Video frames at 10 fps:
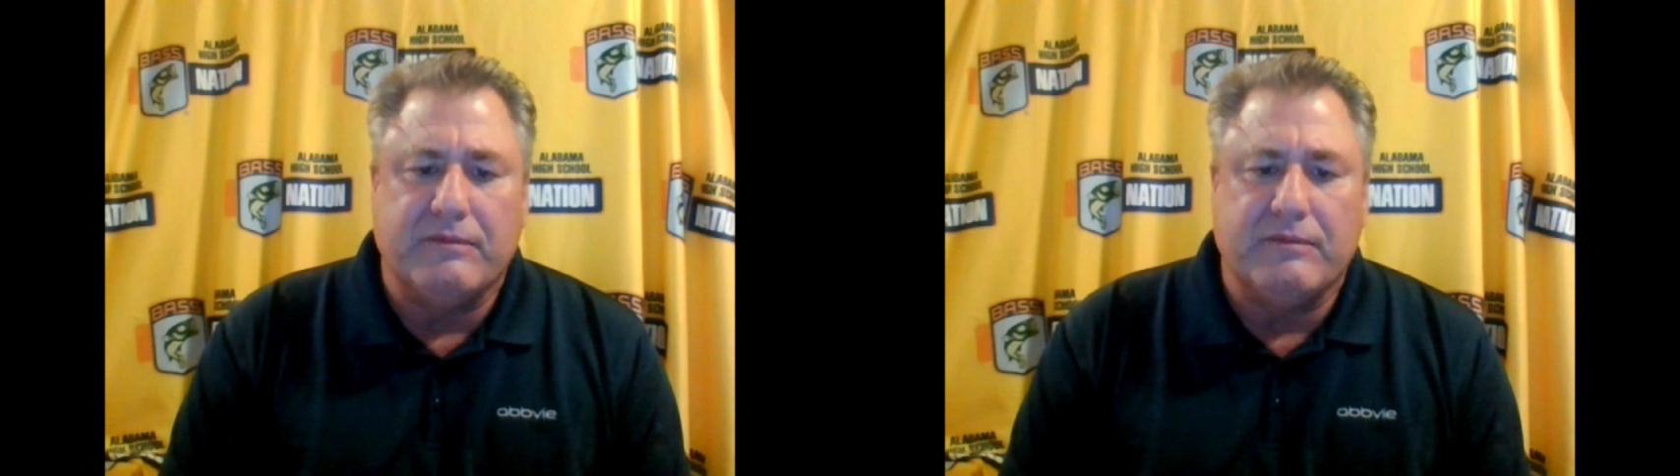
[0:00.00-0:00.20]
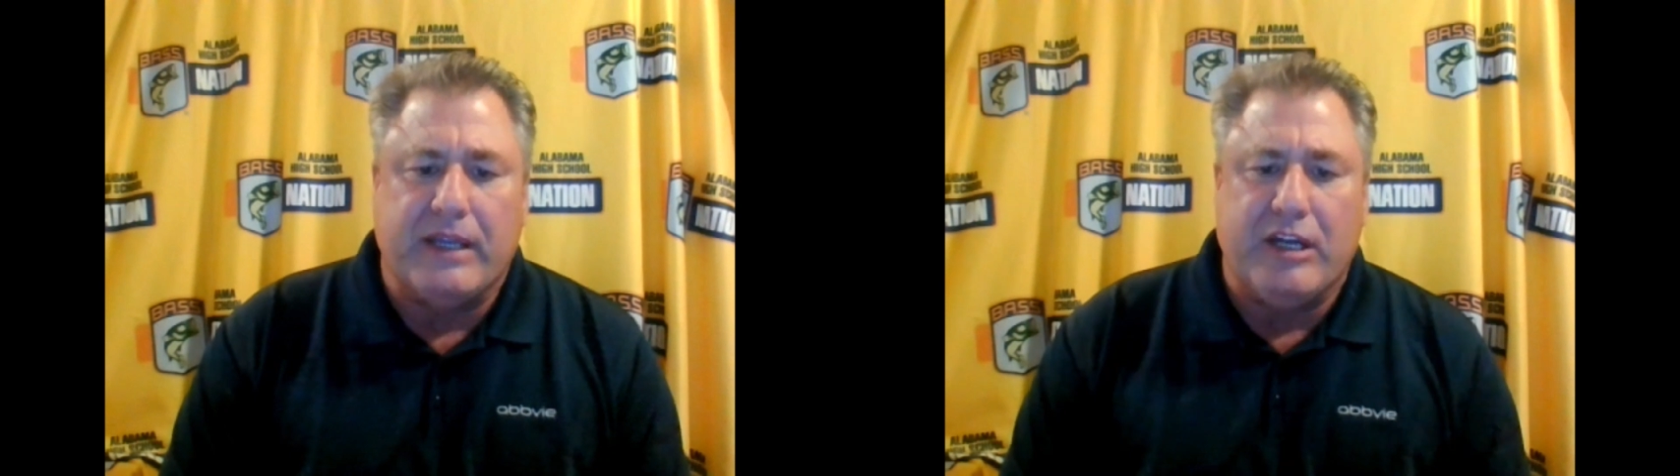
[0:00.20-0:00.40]

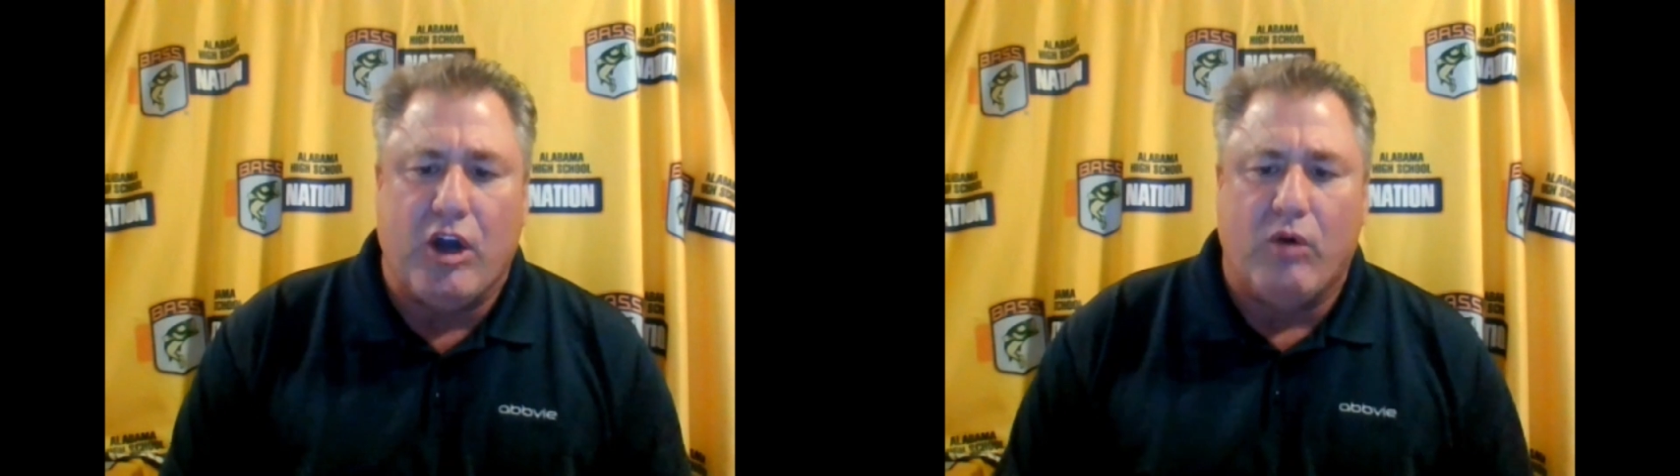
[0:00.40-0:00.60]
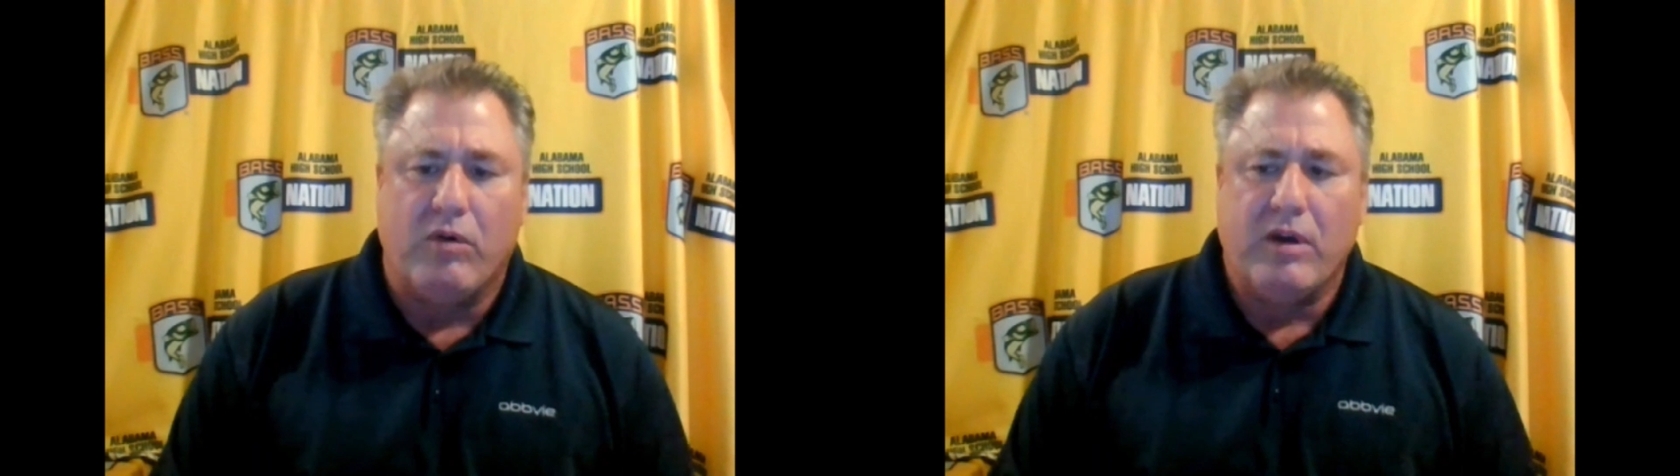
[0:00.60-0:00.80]

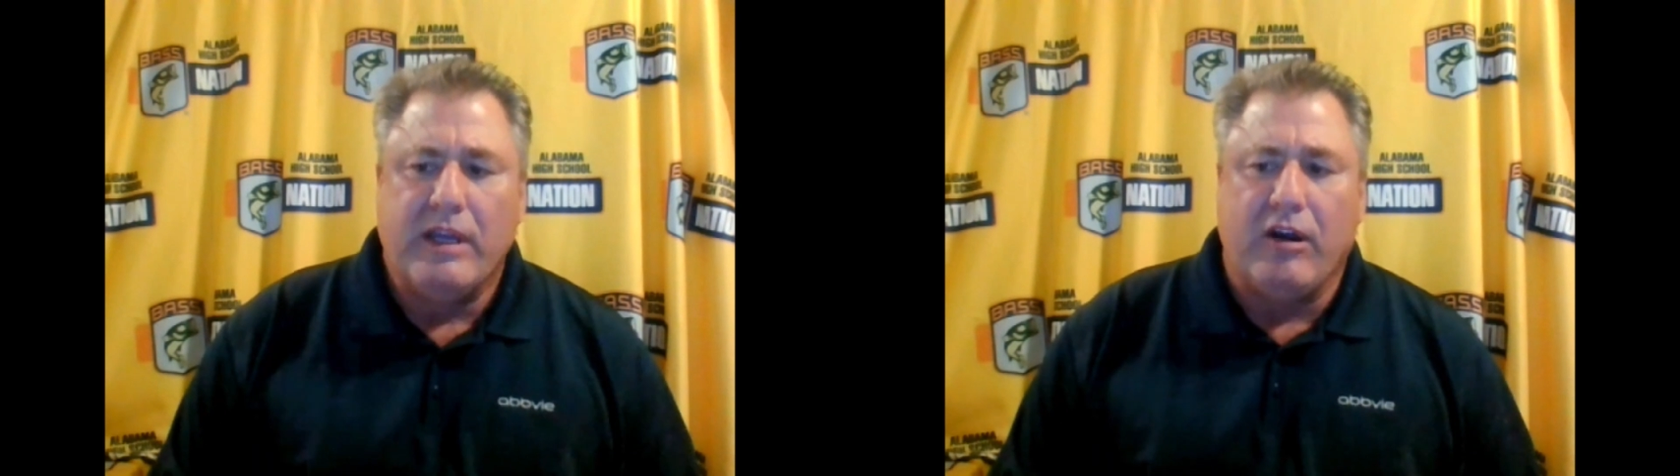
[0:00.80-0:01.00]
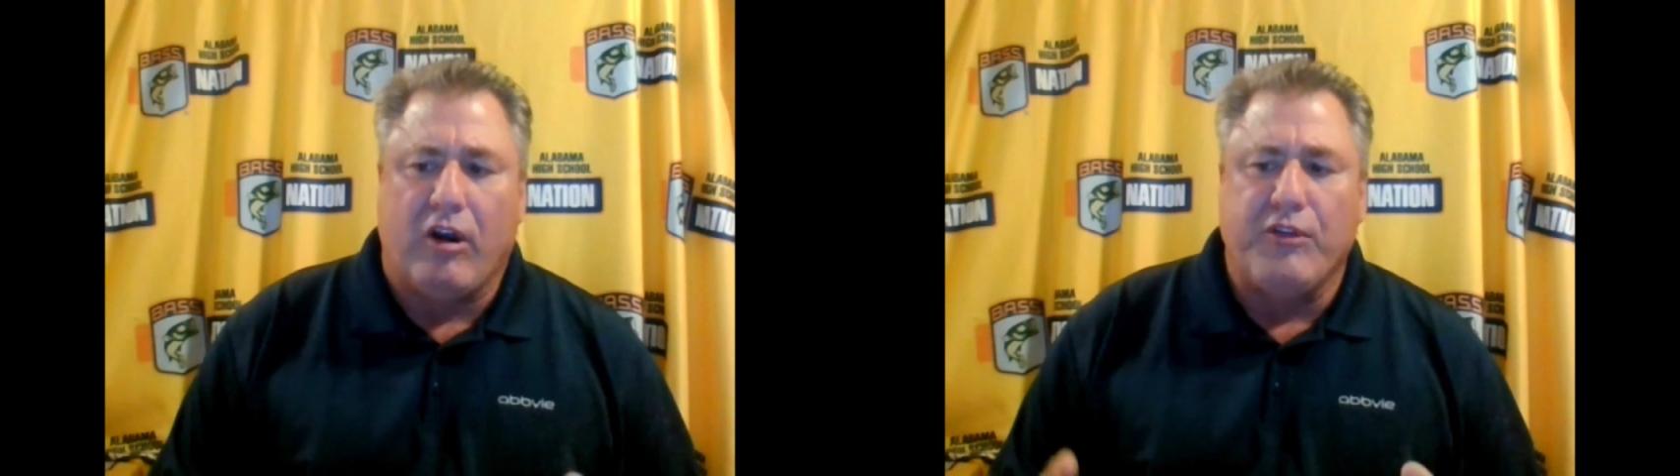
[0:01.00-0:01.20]

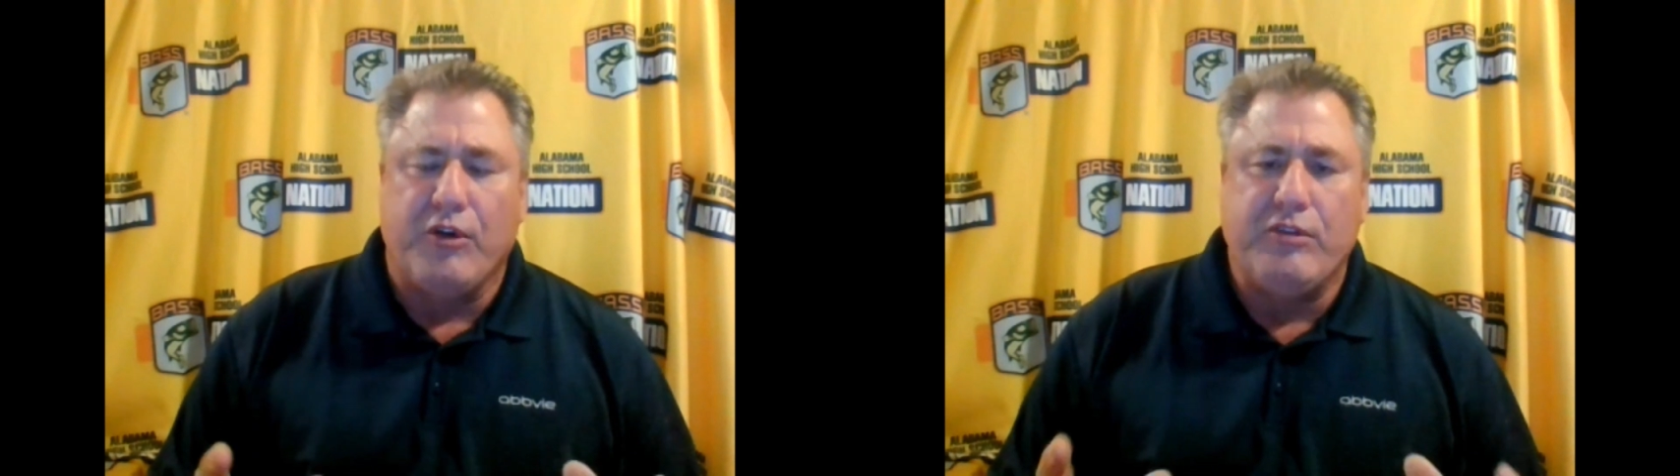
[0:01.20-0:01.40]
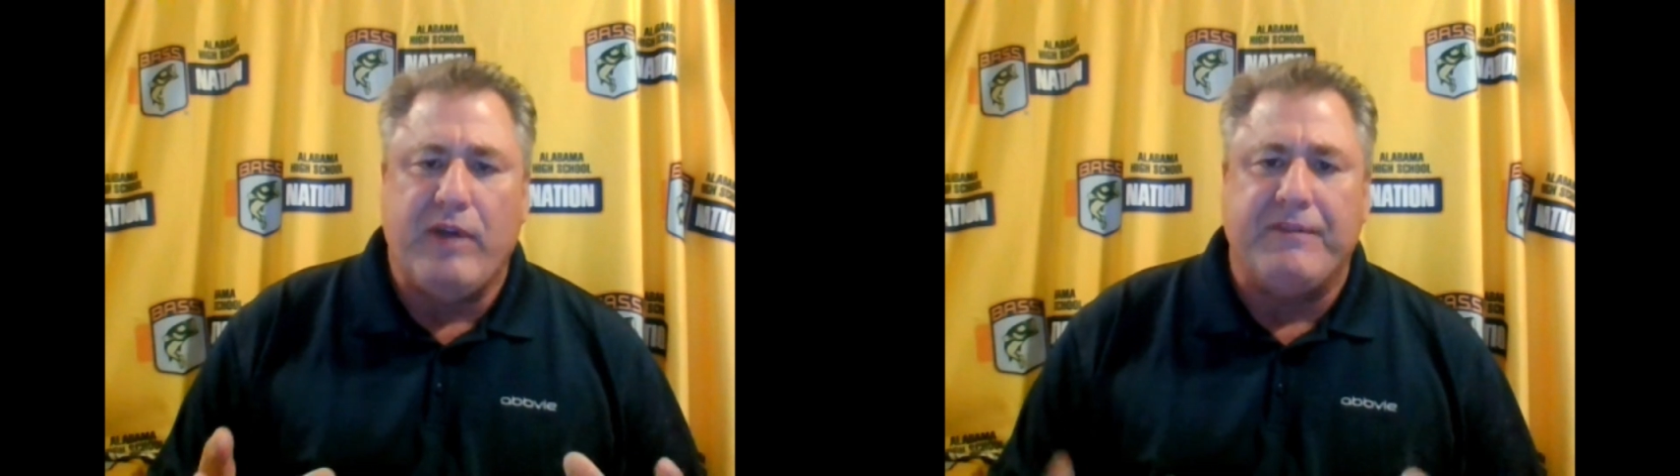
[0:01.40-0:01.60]
you